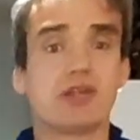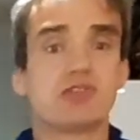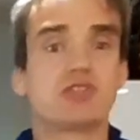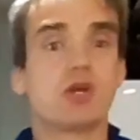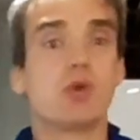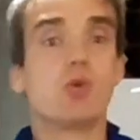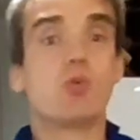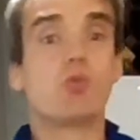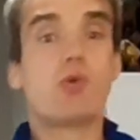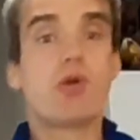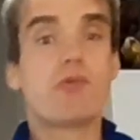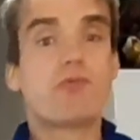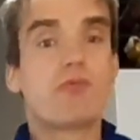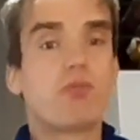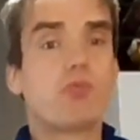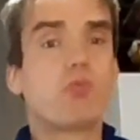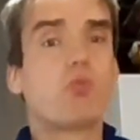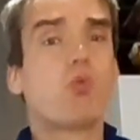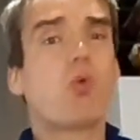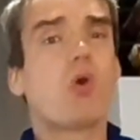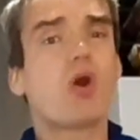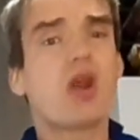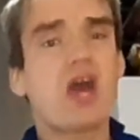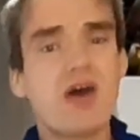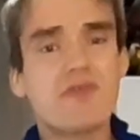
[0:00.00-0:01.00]
So with
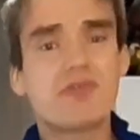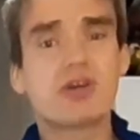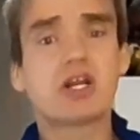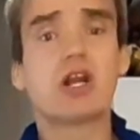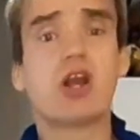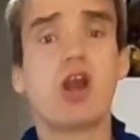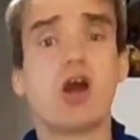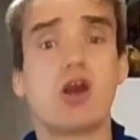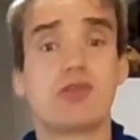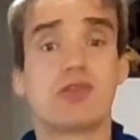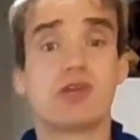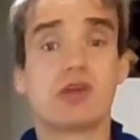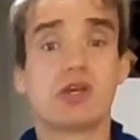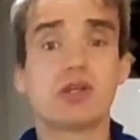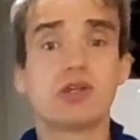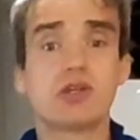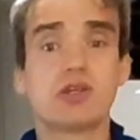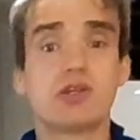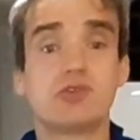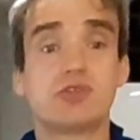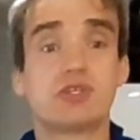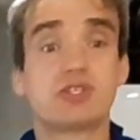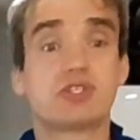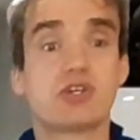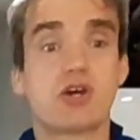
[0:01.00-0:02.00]
whatever clothing you
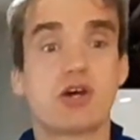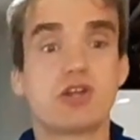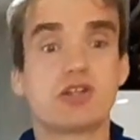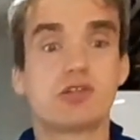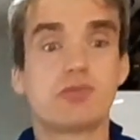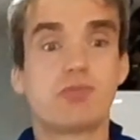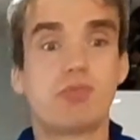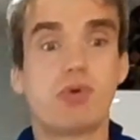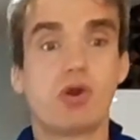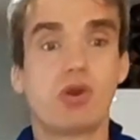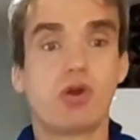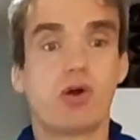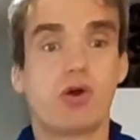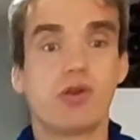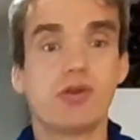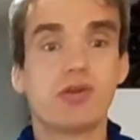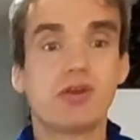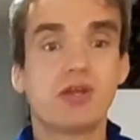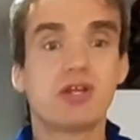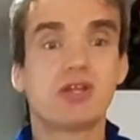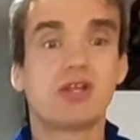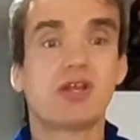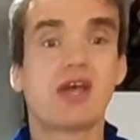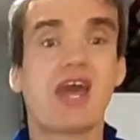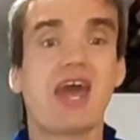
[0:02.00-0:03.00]
decided to put on,
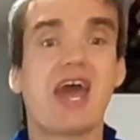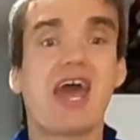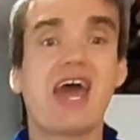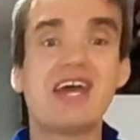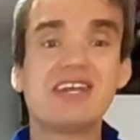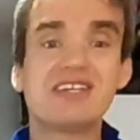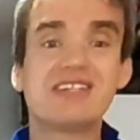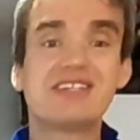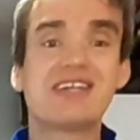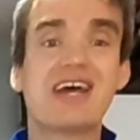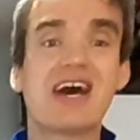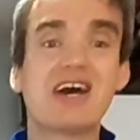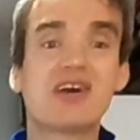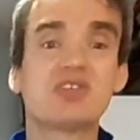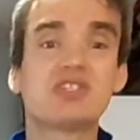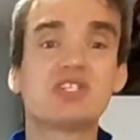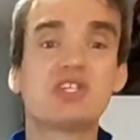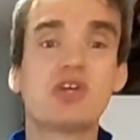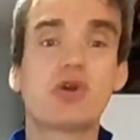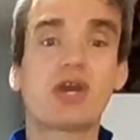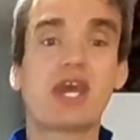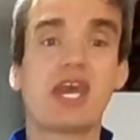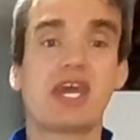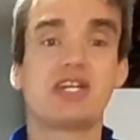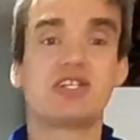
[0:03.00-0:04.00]
head down to your
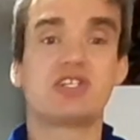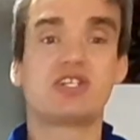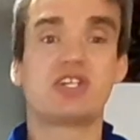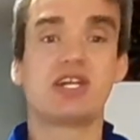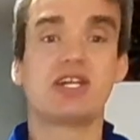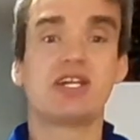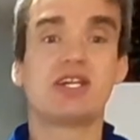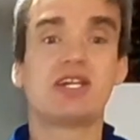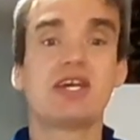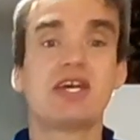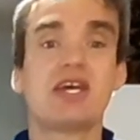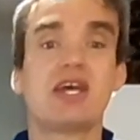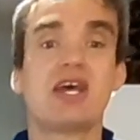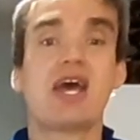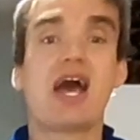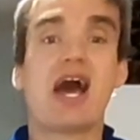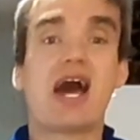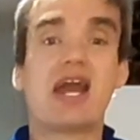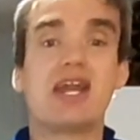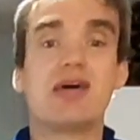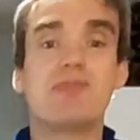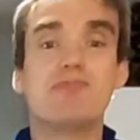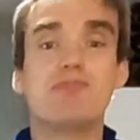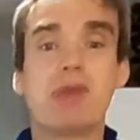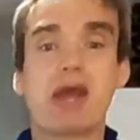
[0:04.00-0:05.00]
kitchen and
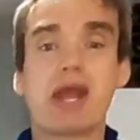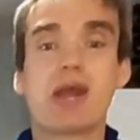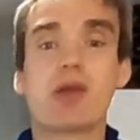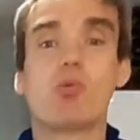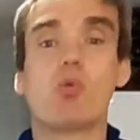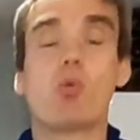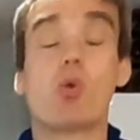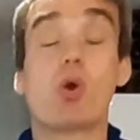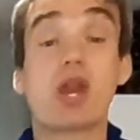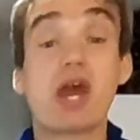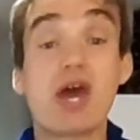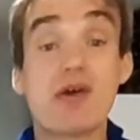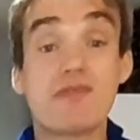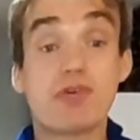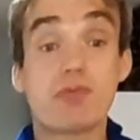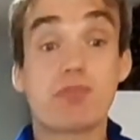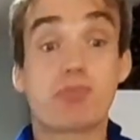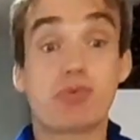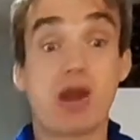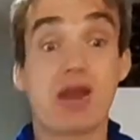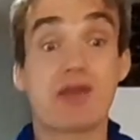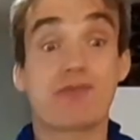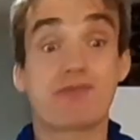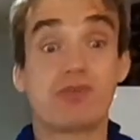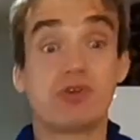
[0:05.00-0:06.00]
then make whatever
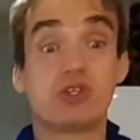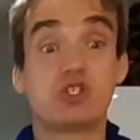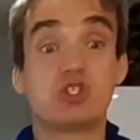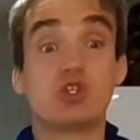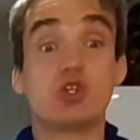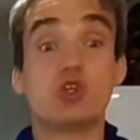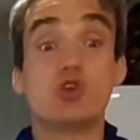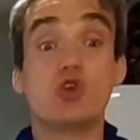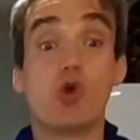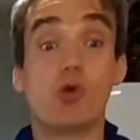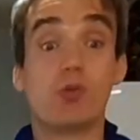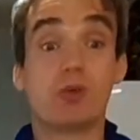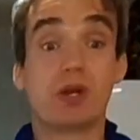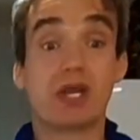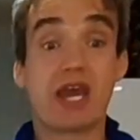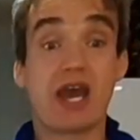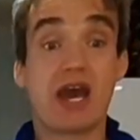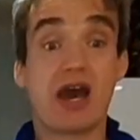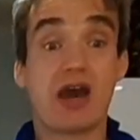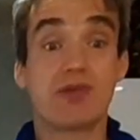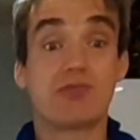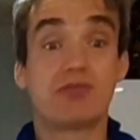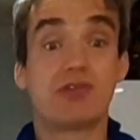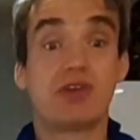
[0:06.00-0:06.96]
breakfast you normally have.